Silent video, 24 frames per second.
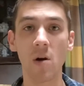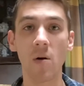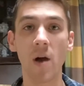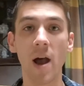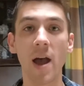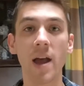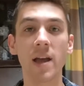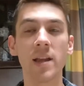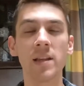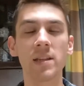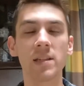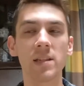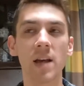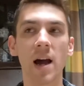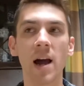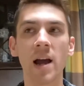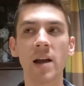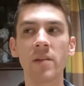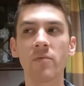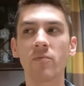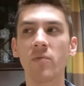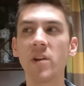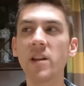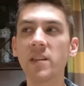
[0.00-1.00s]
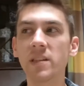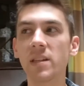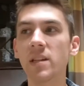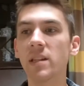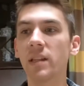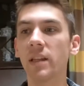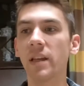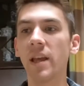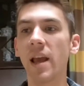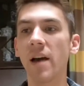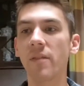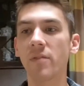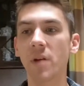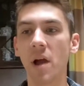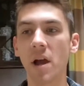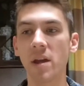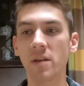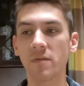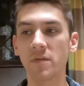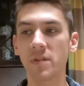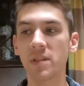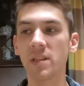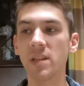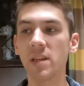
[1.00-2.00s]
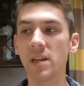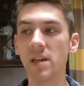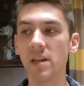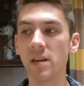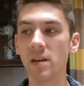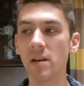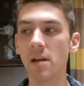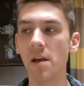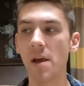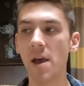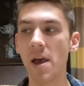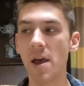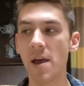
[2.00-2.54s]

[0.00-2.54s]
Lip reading: And I recently have kind of seen